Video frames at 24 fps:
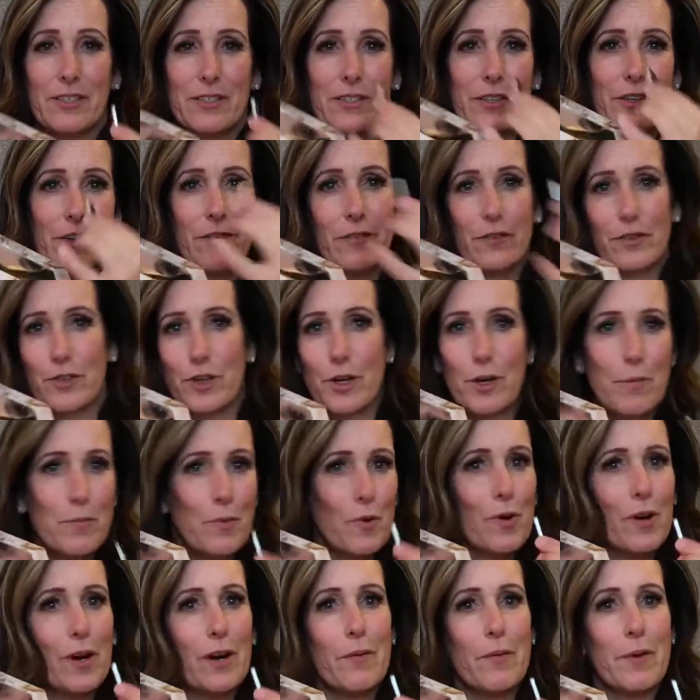No
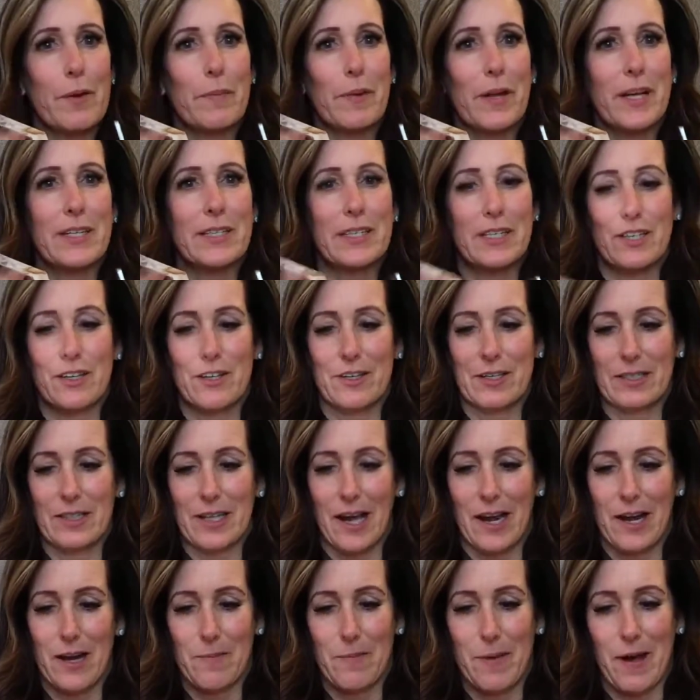more replacing your
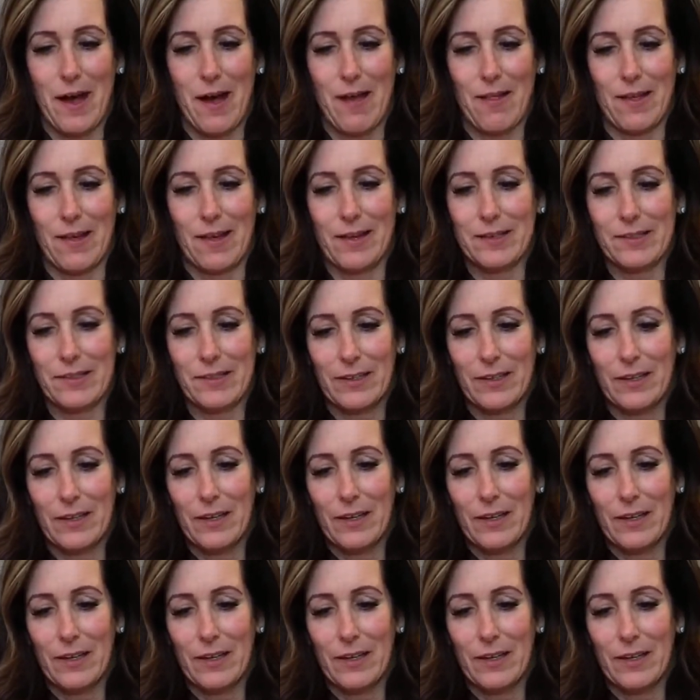entire palette.